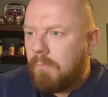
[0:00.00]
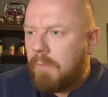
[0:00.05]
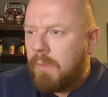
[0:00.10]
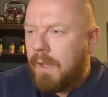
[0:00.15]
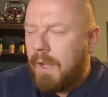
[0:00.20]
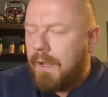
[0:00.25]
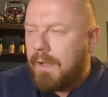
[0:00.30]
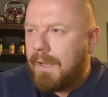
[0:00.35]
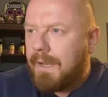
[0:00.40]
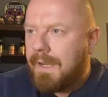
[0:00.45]

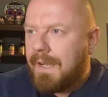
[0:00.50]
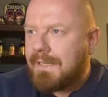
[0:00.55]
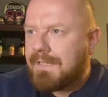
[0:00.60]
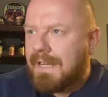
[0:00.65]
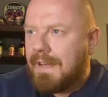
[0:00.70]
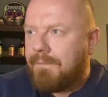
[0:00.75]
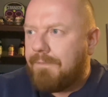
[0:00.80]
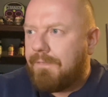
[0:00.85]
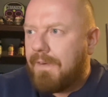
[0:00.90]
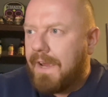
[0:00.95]
And then as
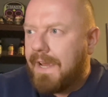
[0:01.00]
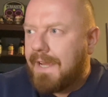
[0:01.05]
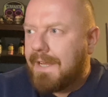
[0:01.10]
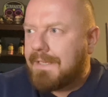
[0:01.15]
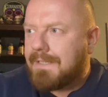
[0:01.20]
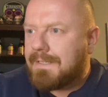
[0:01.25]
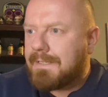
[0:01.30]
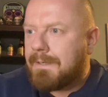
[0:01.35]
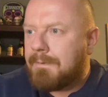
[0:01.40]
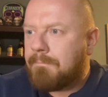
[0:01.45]
that
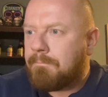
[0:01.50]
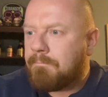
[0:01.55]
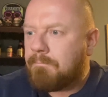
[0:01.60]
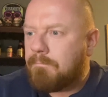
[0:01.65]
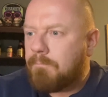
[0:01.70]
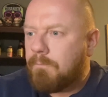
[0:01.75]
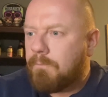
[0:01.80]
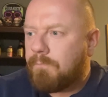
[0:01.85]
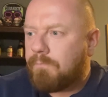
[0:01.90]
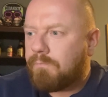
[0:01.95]
fades
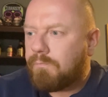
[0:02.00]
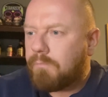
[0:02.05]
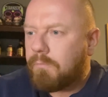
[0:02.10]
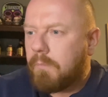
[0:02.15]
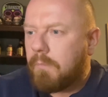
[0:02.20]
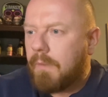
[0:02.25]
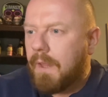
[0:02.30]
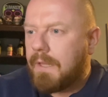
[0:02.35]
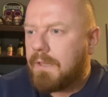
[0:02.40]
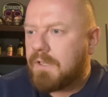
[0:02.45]

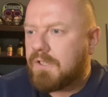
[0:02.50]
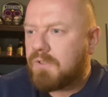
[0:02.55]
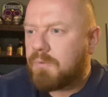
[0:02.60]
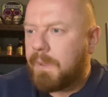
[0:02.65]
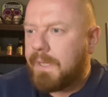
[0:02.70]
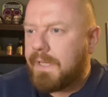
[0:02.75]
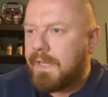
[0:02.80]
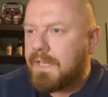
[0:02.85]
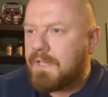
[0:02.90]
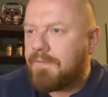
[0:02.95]
and the
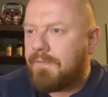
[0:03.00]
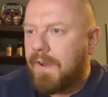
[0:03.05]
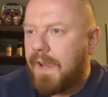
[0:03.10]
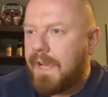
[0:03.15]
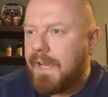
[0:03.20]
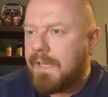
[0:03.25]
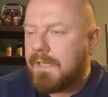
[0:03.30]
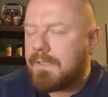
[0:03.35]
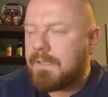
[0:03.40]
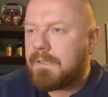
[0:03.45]
sweetness
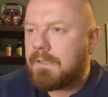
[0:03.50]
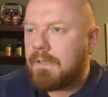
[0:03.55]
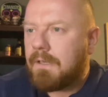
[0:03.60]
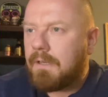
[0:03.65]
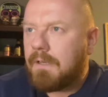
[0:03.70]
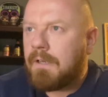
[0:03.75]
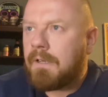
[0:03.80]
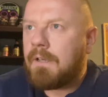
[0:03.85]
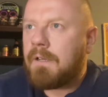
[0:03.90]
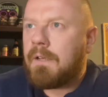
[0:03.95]
fades,
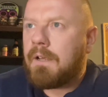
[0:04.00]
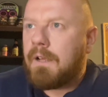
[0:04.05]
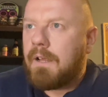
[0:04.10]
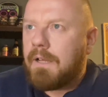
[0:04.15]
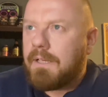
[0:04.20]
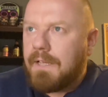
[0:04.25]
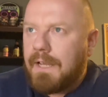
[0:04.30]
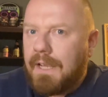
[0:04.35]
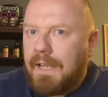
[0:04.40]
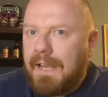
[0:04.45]

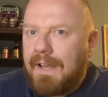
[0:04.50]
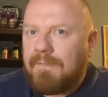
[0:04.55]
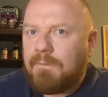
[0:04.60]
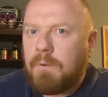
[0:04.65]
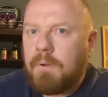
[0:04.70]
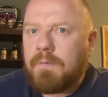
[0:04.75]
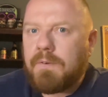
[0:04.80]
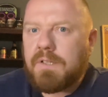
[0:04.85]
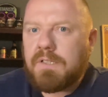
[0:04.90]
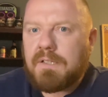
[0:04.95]
you're left
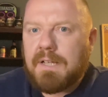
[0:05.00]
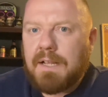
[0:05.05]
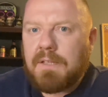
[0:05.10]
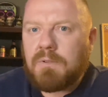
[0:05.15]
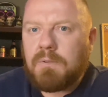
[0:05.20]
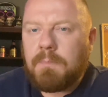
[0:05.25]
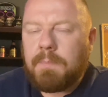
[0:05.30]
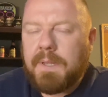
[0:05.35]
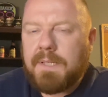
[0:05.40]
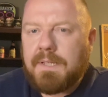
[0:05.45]
with a
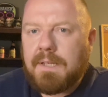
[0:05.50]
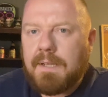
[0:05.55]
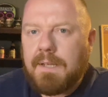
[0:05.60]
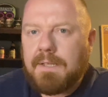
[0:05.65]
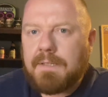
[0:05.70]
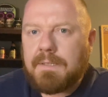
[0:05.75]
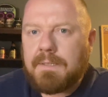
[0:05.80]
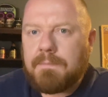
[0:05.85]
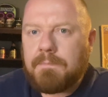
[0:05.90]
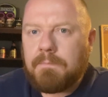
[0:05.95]
subtle
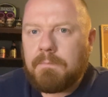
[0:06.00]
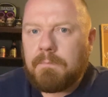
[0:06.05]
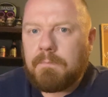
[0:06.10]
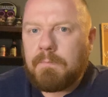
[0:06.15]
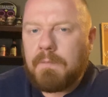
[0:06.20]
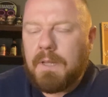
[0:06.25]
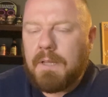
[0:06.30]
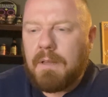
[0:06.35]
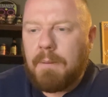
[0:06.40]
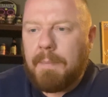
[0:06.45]
bitterness
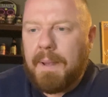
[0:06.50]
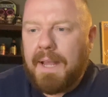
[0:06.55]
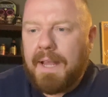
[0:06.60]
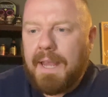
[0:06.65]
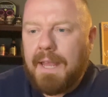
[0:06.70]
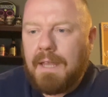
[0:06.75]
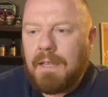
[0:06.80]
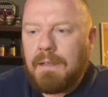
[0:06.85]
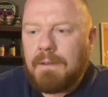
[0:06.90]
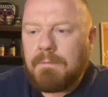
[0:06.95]
at the back
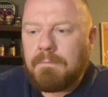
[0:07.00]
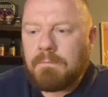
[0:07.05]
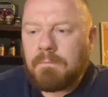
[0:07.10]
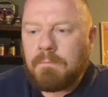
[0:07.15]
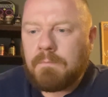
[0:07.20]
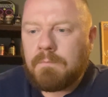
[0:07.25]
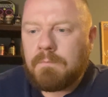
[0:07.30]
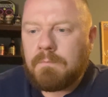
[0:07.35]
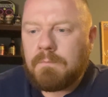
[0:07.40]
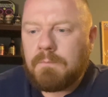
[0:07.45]
end,
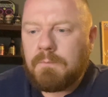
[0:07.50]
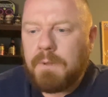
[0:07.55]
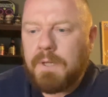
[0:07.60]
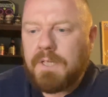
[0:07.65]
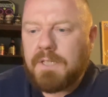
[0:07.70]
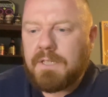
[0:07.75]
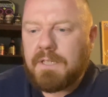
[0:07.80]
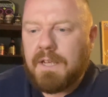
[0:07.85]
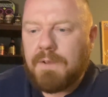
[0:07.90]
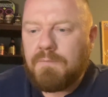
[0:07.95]

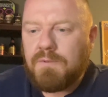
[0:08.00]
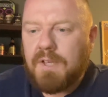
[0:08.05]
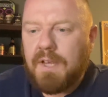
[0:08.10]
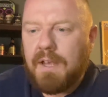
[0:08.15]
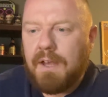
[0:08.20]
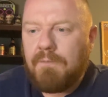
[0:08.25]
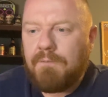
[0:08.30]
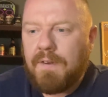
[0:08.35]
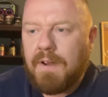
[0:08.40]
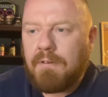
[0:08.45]
which gives it
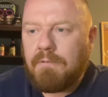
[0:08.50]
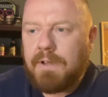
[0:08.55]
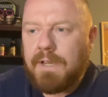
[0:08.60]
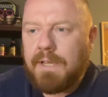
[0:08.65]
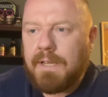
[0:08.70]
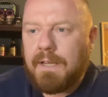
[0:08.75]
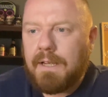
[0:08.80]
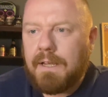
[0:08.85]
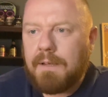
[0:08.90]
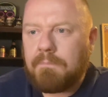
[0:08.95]
a
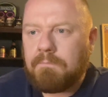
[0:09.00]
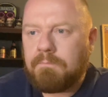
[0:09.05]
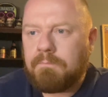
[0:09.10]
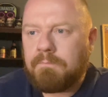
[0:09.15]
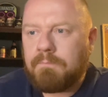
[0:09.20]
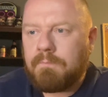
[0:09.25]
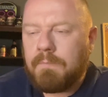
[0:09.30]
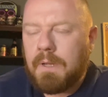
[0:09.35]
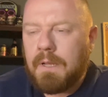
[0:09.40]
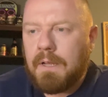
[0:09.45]
very
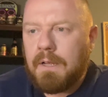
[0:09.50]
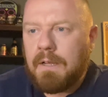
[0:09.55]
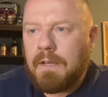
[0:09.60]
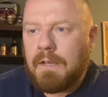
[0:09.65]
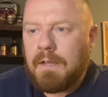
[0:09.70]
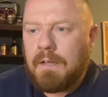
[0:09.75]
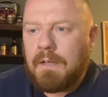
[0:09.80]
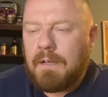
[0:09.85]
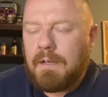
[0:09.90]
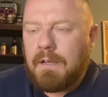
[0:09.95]

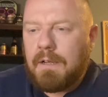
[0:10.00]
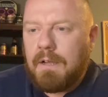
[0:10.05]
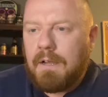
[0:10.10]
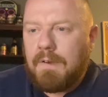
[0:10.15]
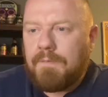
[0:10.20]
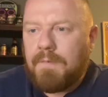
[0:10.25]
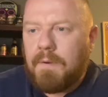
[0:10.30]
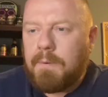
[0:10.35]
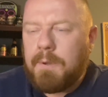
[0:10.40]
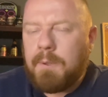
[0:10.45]

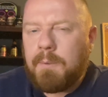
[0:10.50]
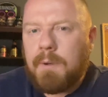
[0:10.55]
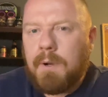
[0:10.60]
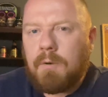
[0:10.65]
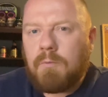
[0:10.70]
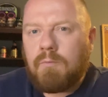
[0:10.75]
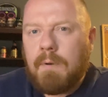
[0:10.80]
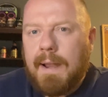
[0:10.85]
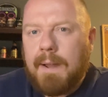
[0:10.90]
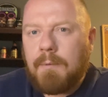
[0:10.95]

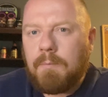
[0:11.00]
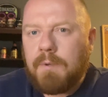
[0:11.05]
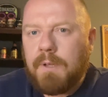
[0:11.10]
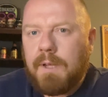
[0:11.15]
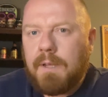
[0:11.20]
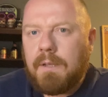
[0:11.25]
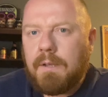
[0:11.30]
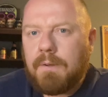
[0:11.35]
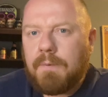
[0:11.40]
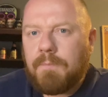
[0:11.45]

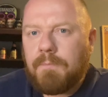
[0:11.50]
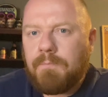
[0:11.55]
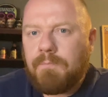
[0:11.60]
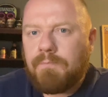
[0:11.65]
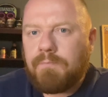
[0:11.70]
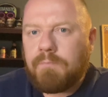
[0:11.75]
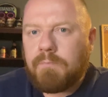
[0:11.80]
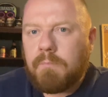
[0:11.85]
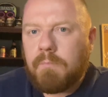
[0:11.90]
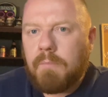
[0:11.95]
well-rounded,
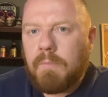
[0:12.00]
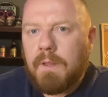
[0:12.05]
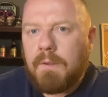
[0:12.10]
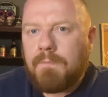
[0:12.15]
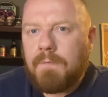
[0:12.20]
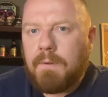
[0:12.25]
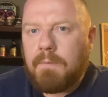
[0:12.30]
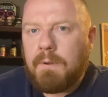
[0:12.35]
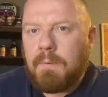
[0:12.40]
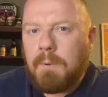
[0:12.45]

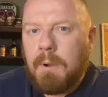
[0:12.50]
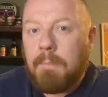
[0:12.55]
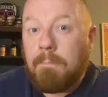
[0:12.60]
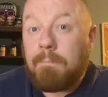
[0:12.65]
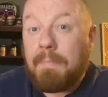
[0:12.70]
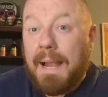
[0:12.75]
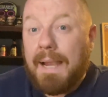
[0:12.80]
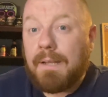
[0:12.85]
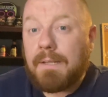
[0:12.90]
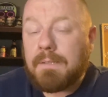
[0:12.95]
very
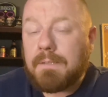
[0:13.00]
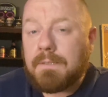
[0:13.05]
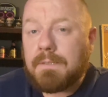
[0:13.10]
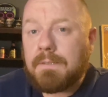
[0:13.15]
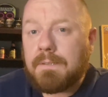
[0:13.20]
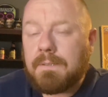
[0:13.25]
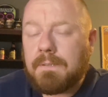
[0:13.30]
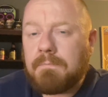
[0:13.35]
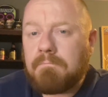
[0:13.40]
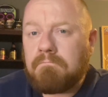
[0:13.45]

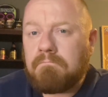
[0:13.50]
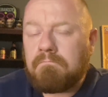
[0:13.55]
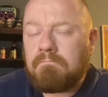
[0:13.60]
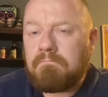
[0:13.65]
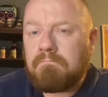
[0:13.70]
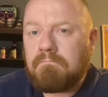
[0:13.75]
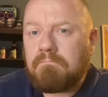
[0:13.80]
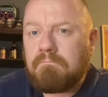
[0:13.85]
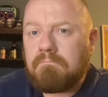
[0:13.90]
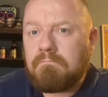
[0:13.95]
well-balanced
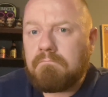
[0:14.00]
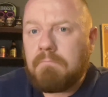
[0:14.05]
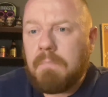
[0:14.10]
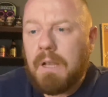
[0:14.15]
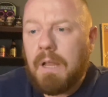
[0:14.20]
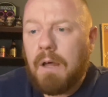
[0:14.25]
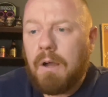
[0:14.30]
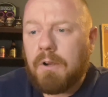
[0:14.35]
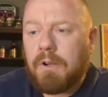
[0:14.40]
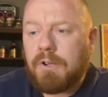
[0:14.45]

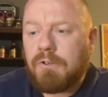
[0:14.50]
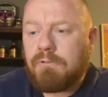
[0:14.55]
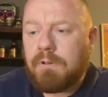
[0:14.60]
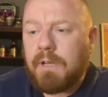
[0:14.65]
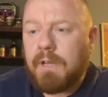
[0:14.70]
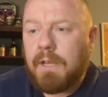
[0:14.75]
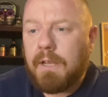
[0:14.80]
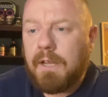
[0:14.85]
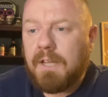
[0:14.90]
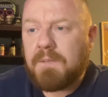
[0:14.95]
lager
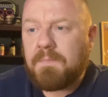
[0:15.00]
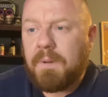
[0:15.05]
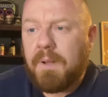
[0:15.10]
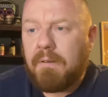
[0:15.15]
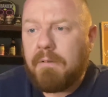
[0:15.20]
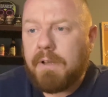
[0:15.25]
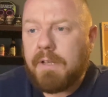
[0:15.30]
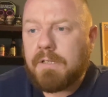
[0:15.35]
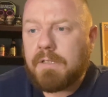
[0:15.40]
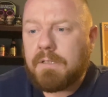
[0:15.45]
drinking
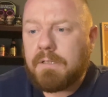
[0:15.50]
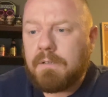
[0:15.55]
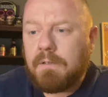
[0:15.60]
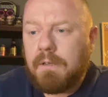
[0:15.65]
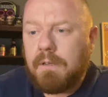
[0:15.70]
experience.